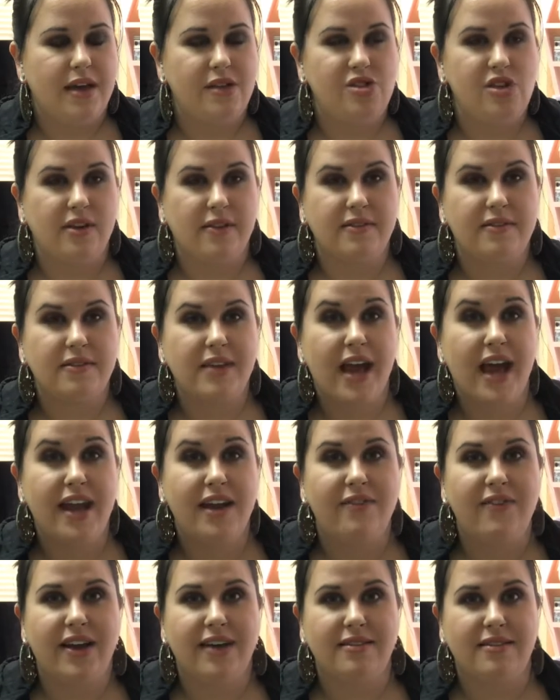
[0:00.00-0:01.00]
just
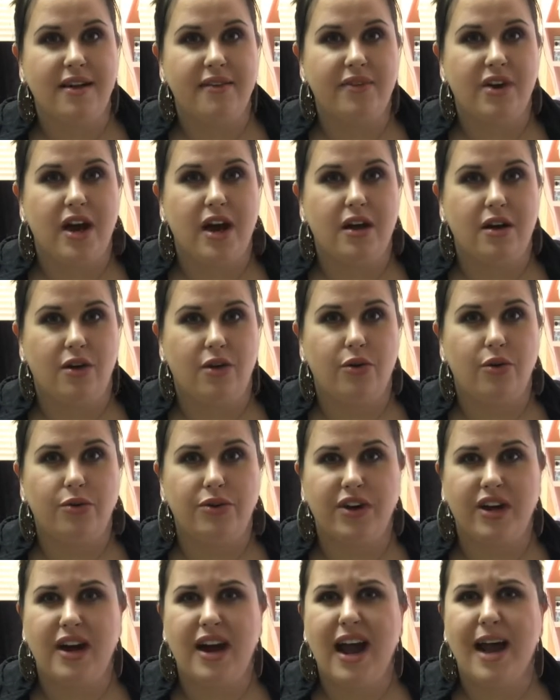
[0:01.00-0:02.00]
kind of as I've gotten
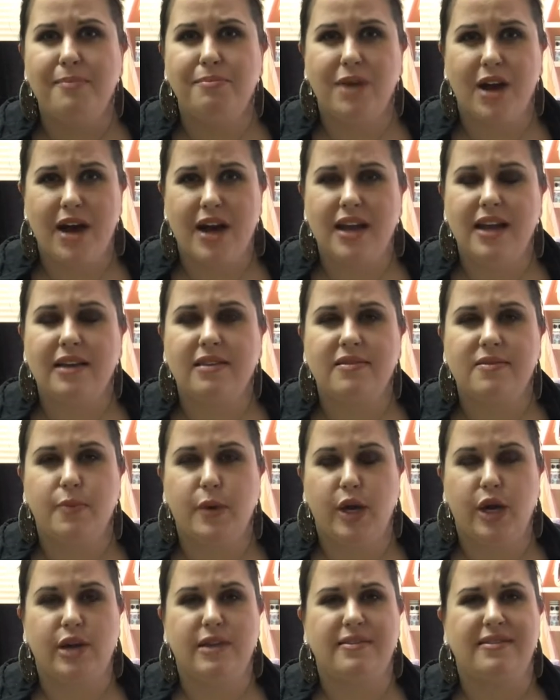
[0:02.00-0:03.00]
older, I'm not
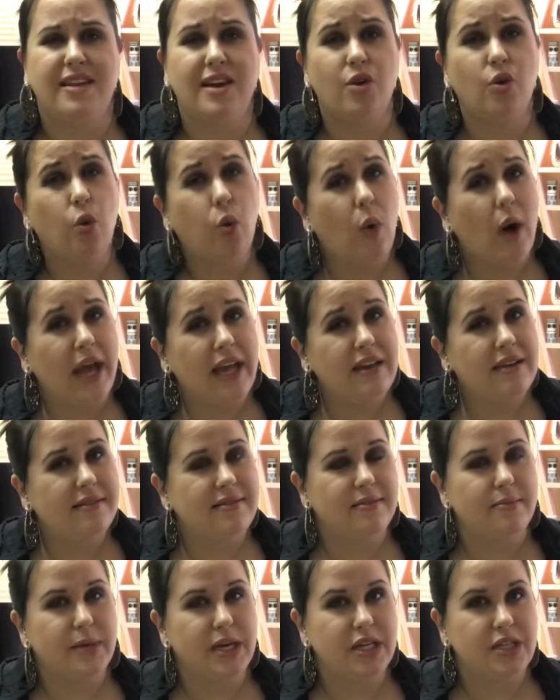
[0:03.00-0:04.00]
experiencing quite
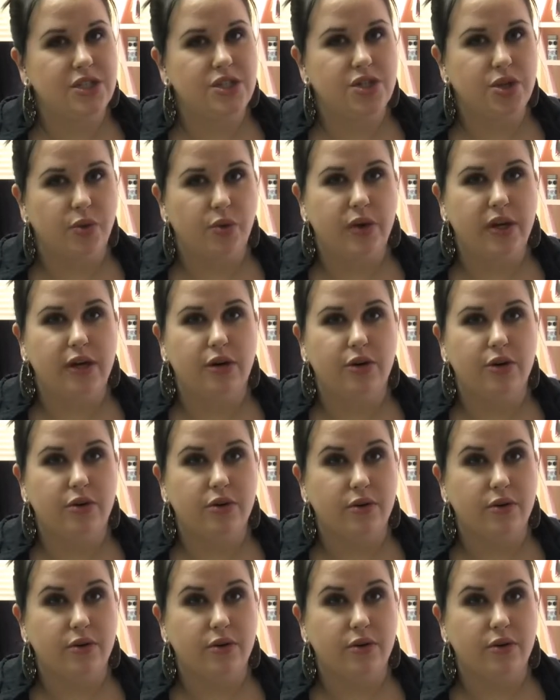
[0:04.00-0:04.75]
as much oil.